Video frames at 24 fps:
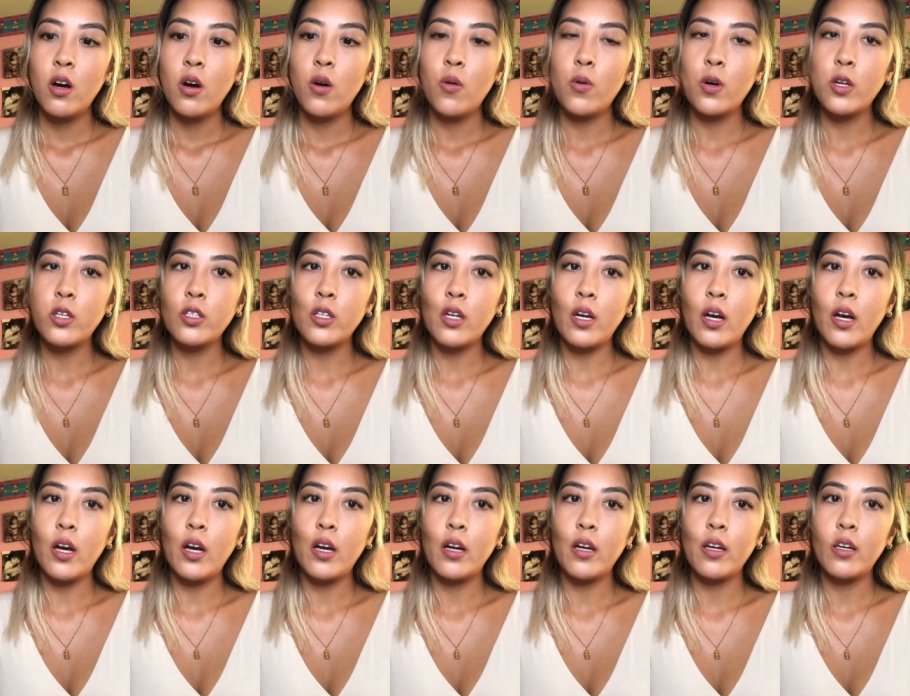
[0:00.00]
which
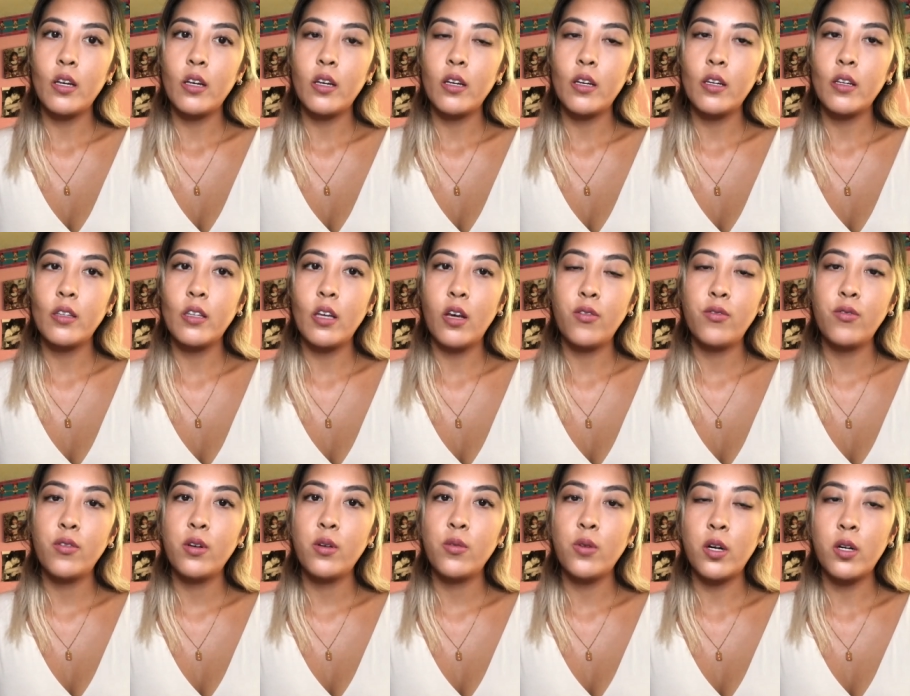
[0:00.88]
I
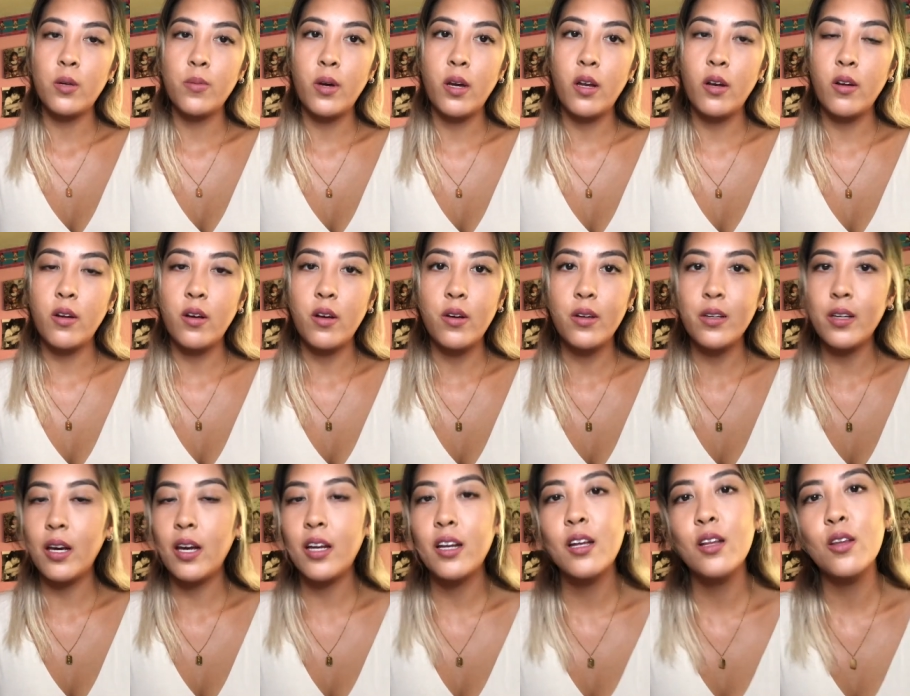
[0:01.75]
definitely recommend
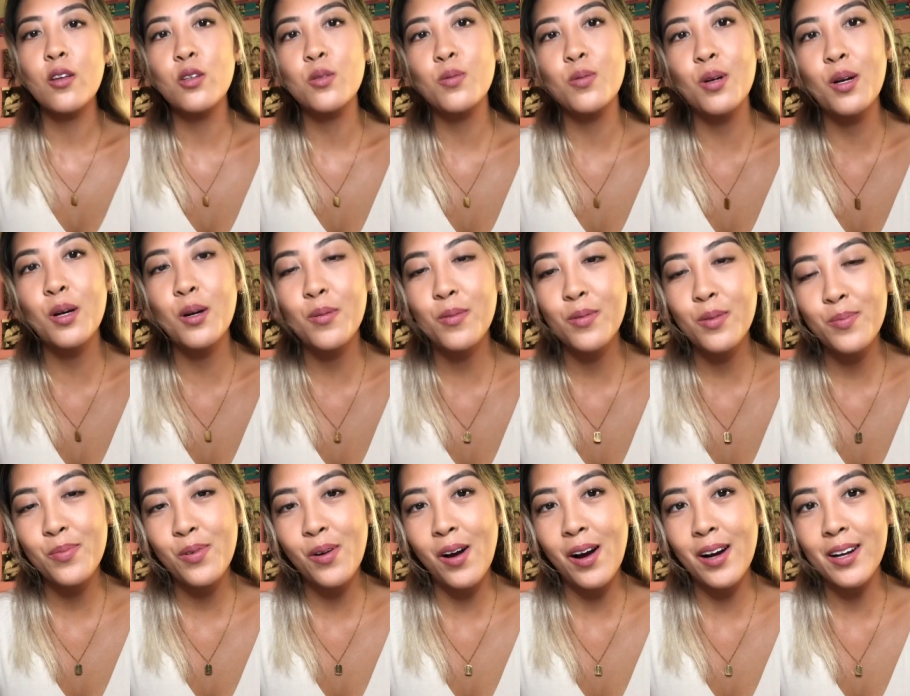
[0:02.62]
any of those
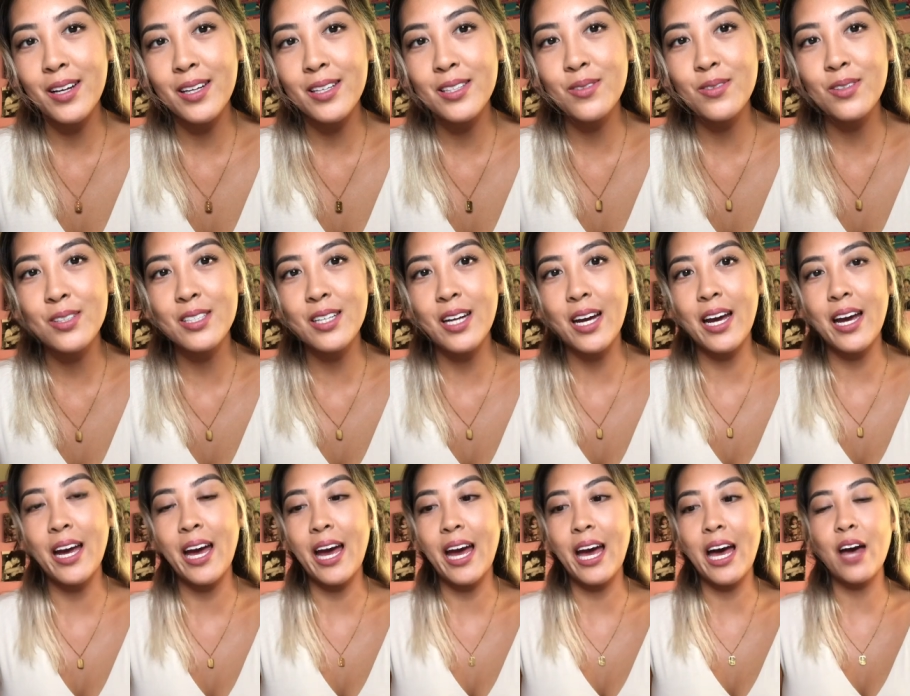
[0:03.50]
products, which I
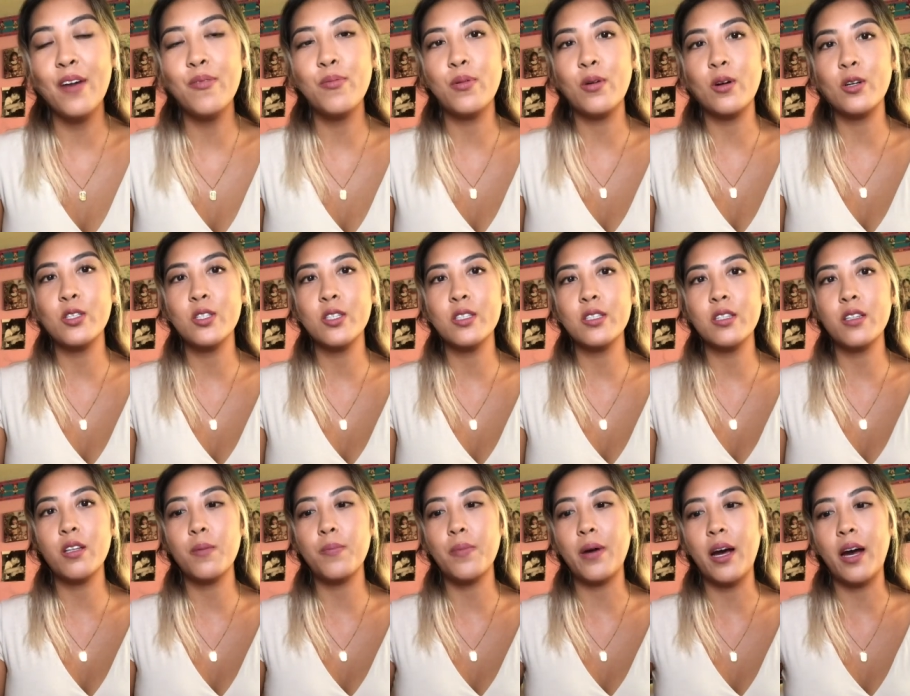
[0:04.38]
have purchased in
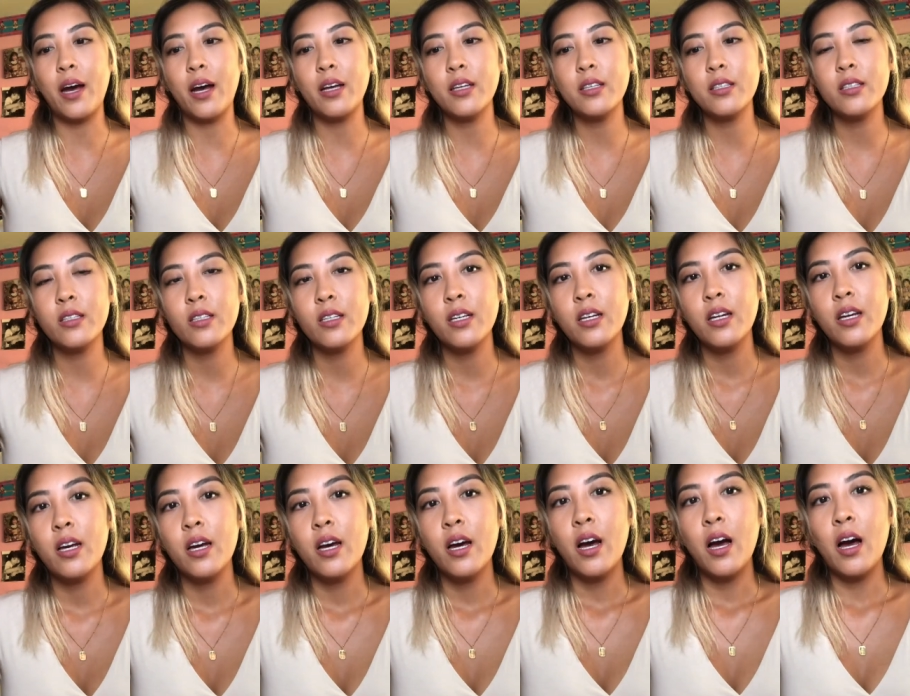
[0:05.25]
the past.
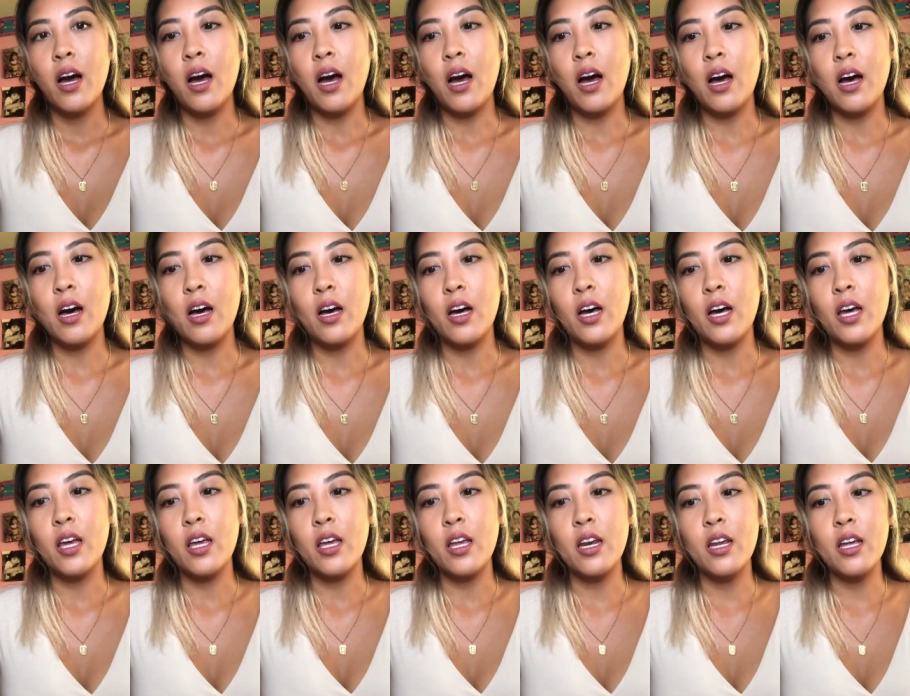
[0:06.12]

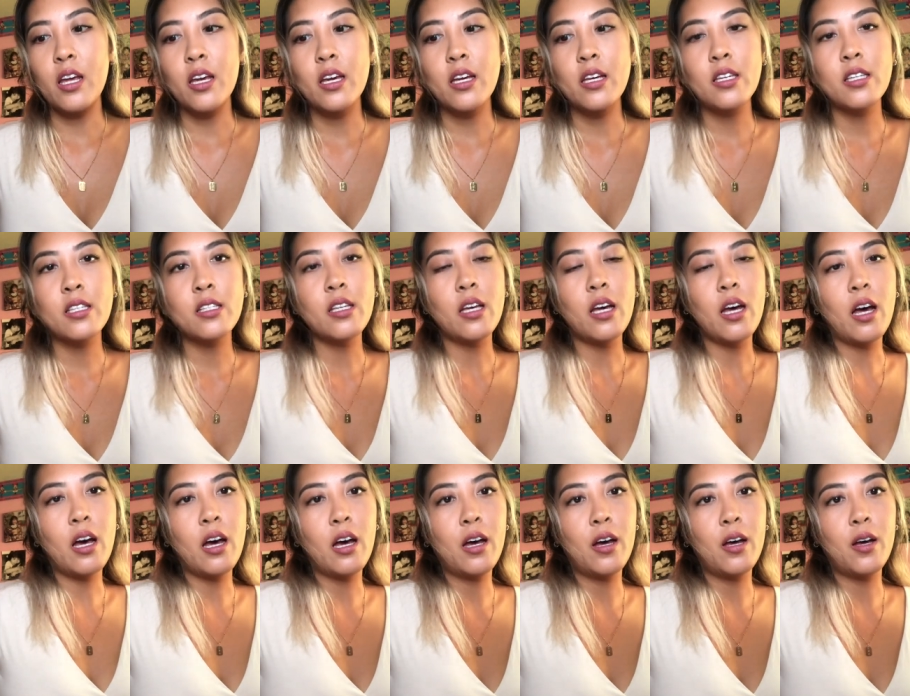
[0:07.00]
It is
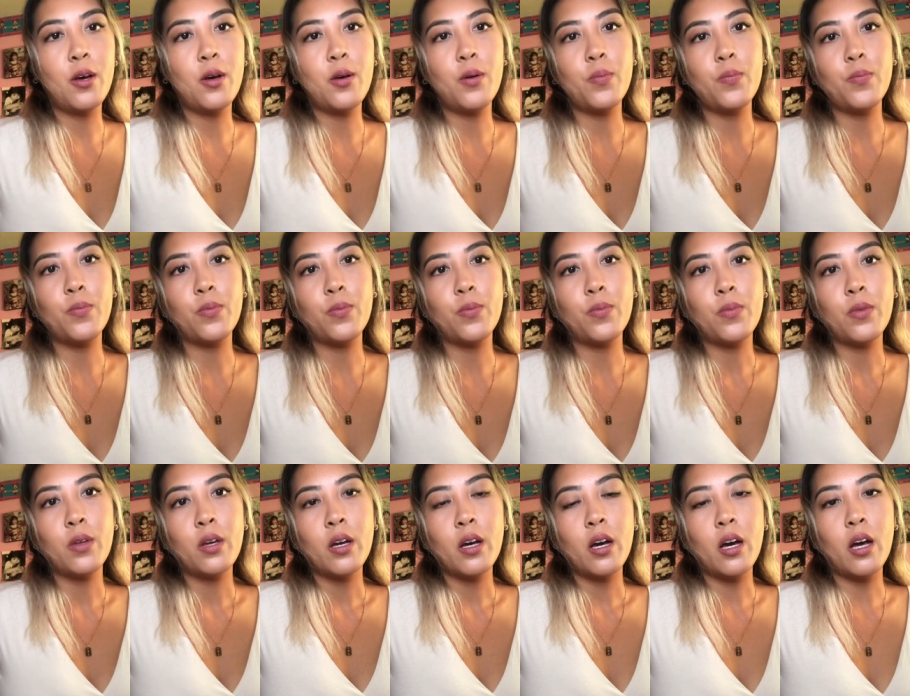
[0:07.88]
a
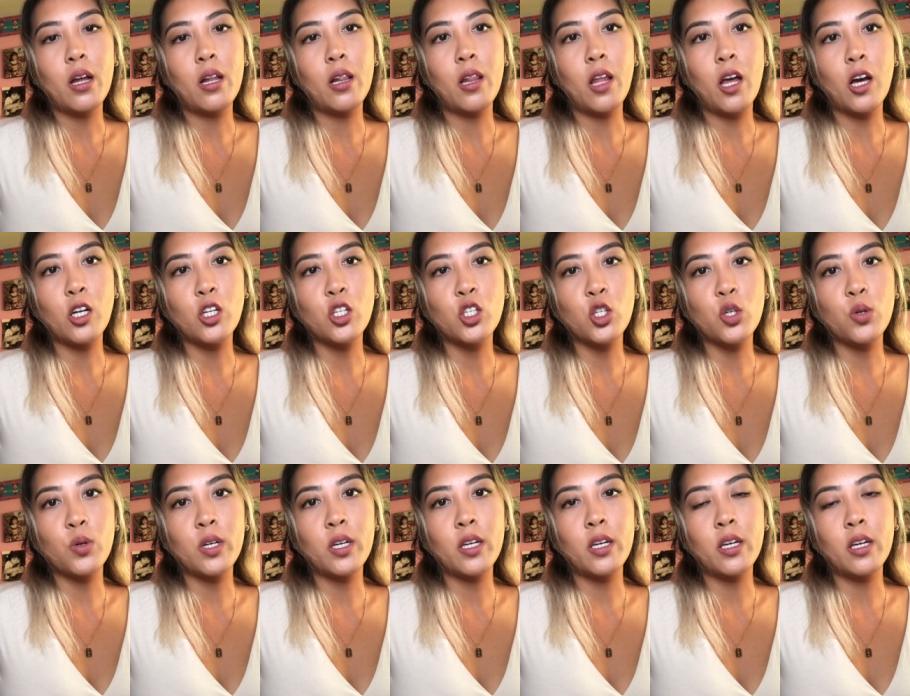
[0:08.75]

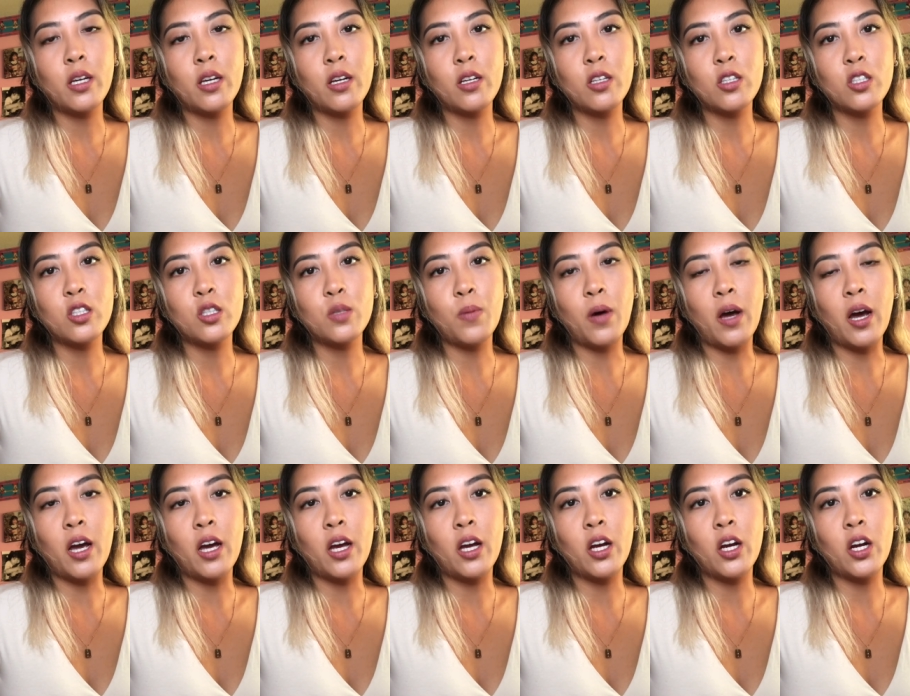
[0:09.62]
luxury
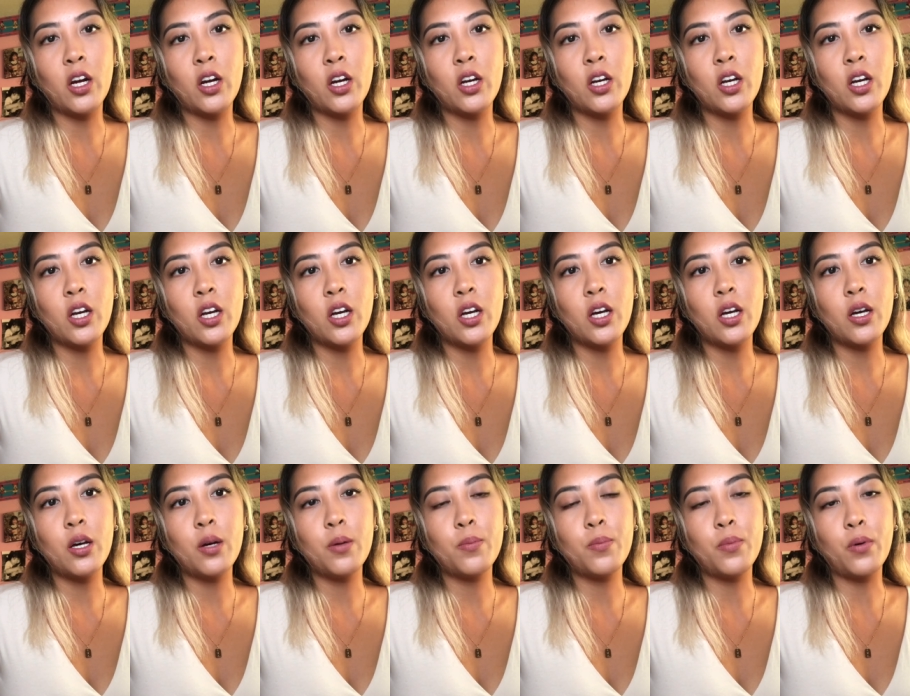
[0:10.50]
inspired
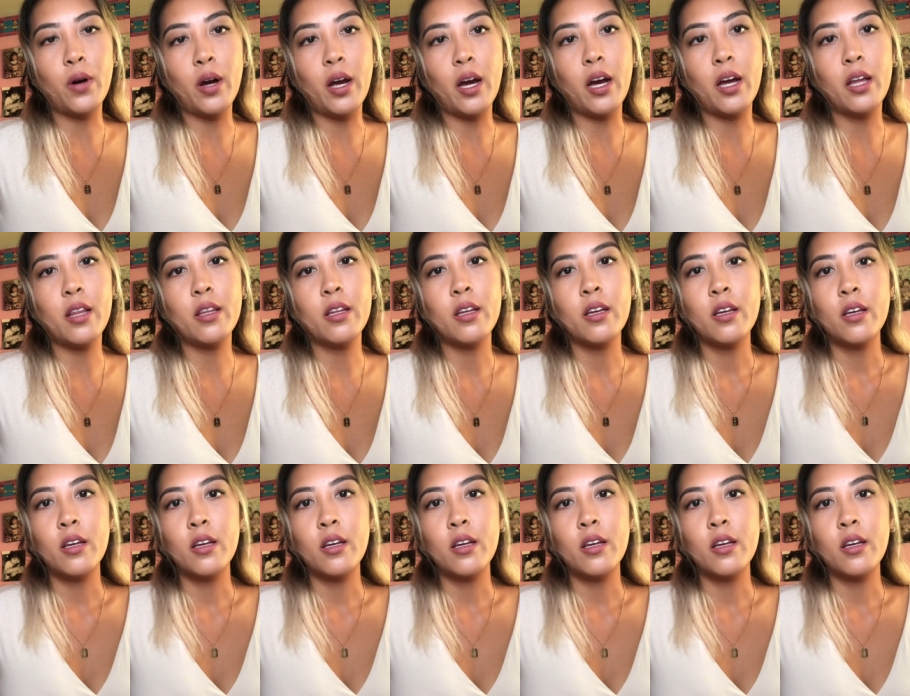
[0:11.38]
brand